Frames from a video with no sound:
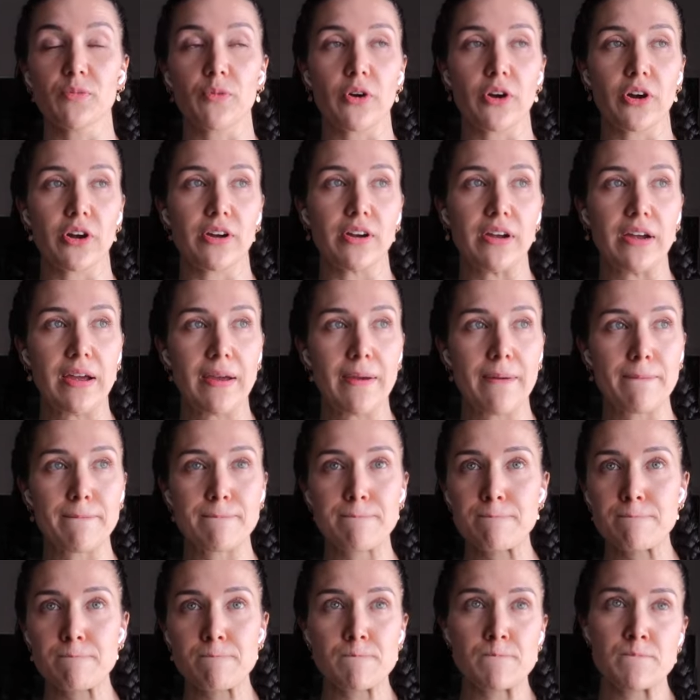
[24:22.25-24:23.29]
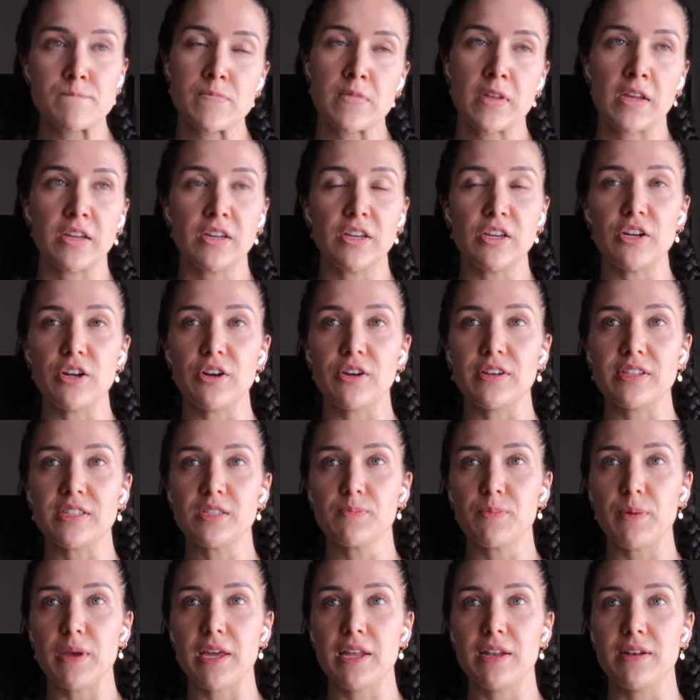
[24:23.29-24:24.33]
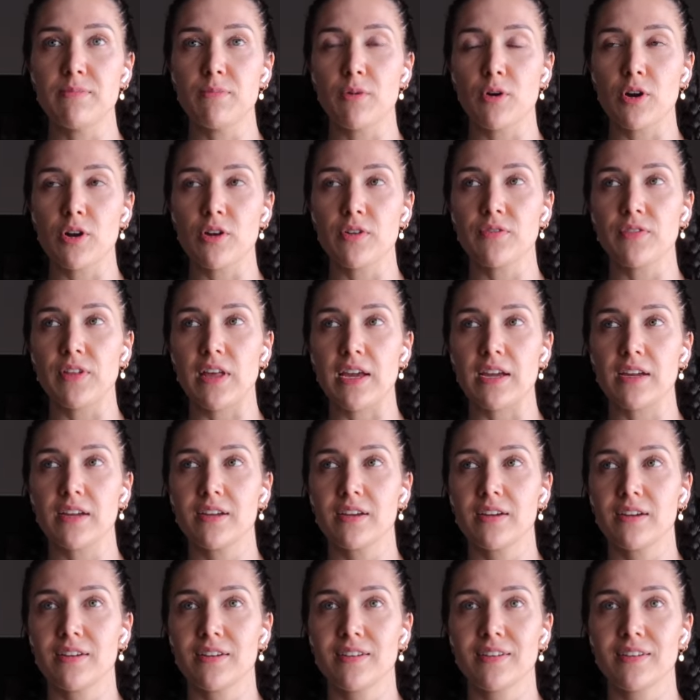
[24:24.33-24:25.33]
where, you know, it's been more of like